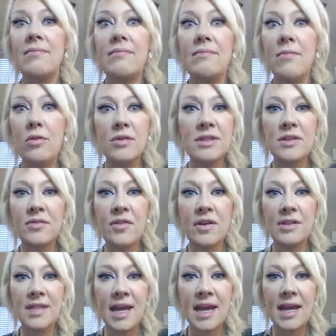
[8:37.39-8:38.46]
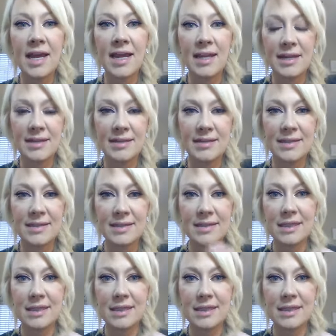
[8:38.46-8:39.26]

most of our day is